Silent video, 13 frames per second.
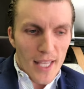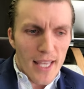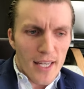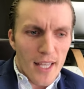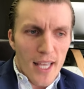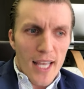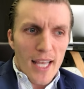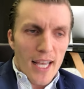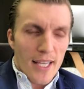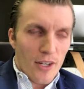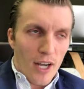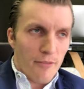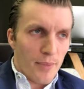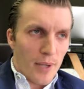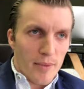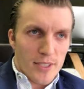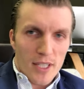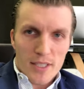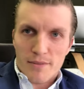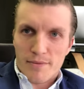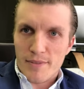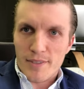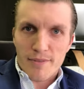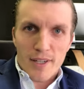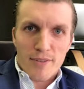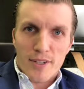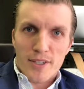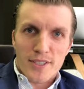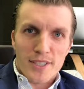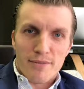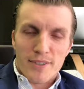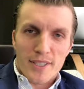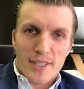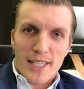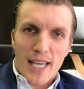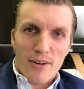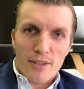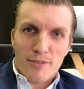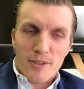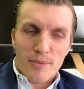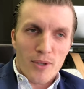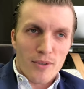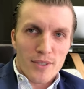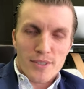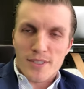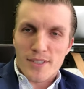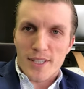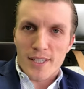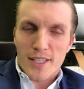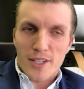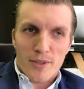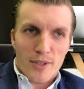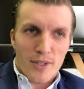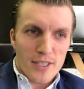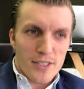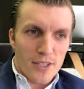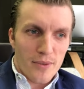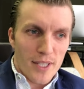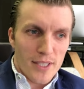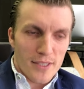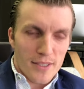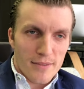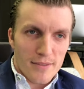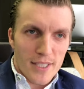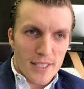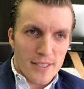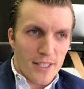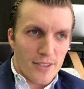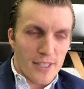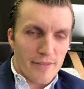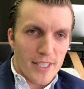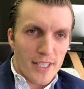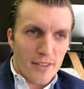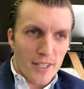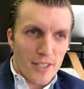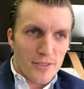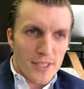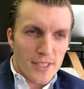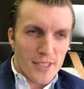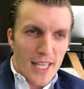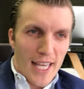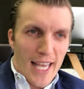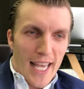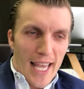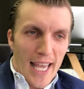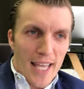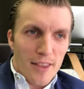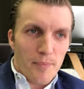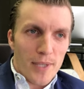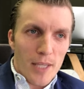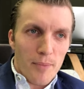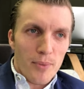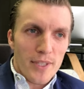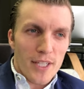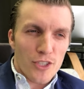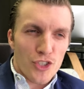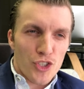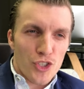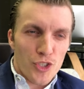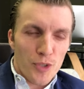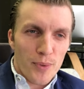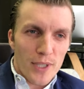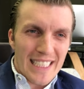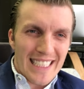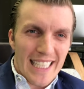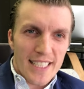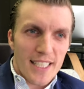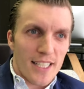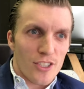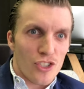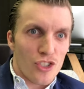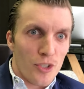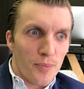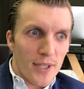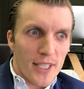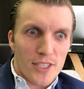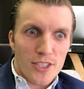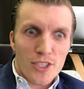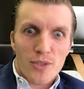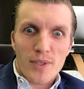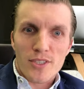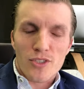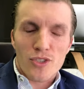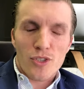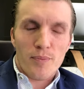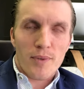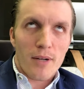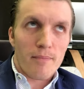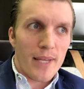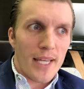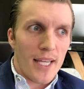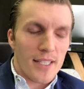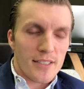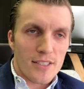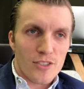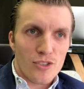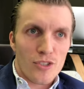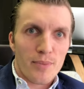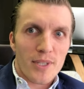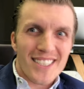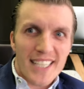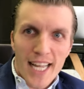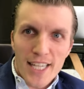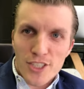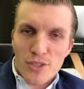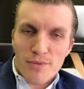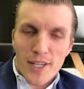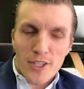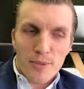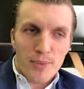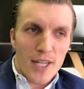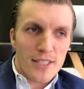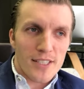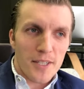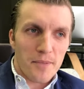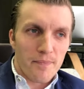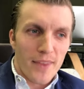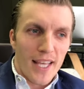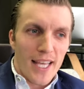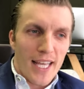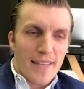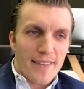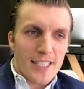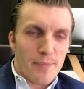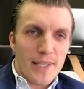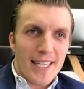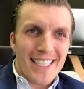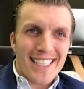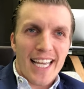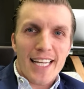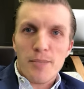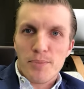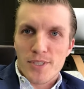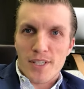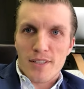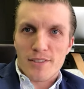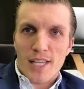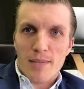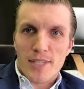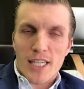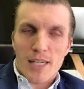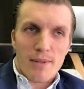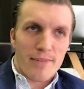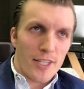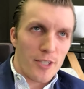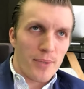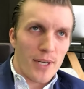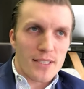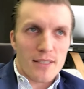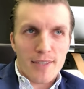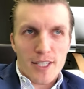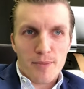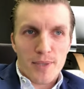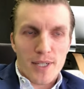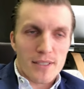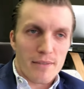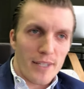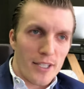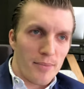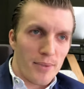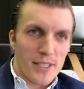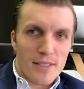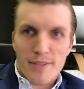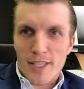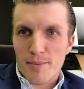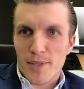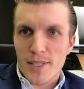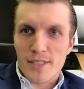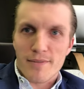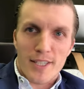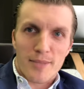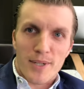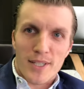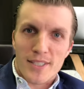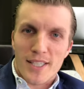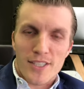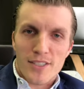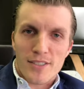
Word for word: And, you know, I've probably talked to 5,500 different accounting firm owners, you know, across the US and 16 or 17 other countries. And the people that are super addicted and super into and super amazed and super attached to value pricing, they spend like 90% of their time talking about value pricing, value pricing, value pricing, value pricing, value pricing.